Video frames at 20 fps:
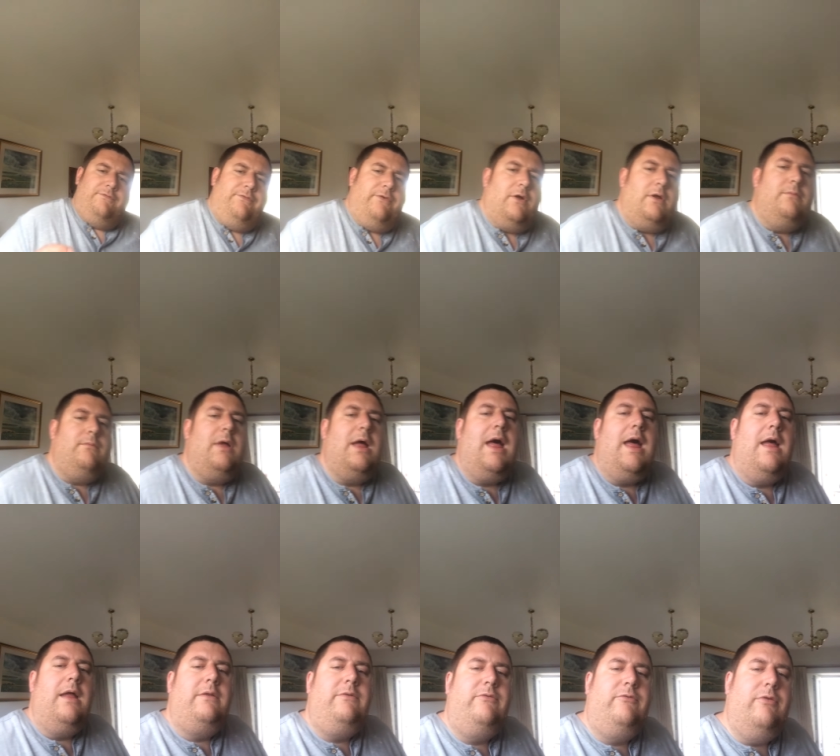for
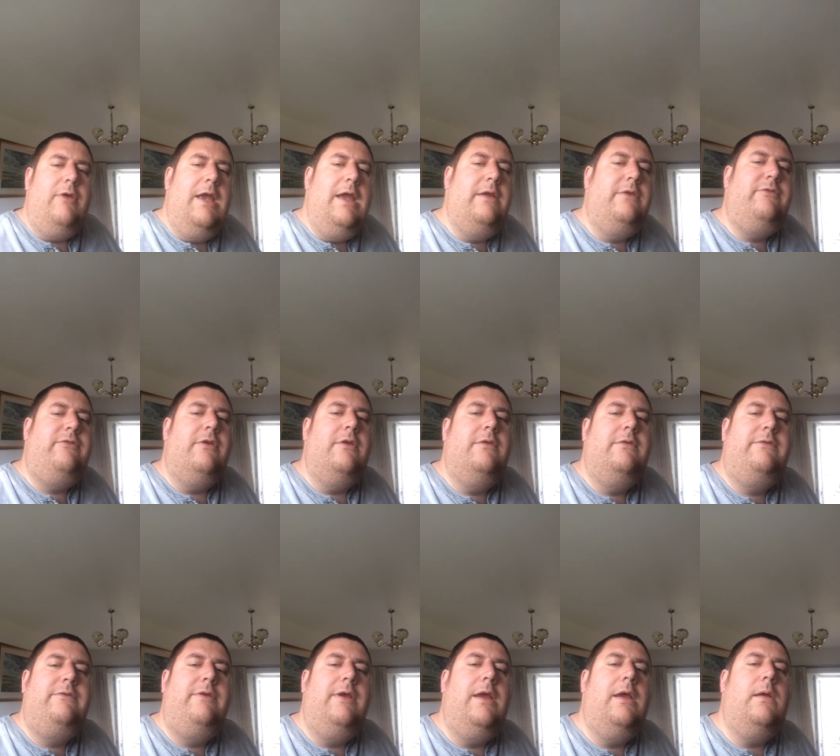my tricks and
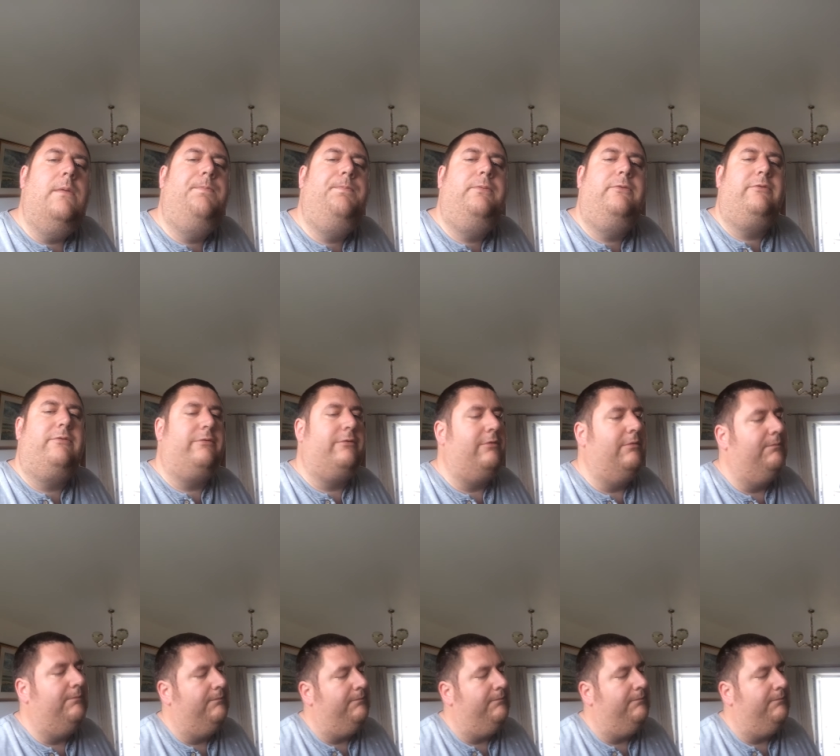tips.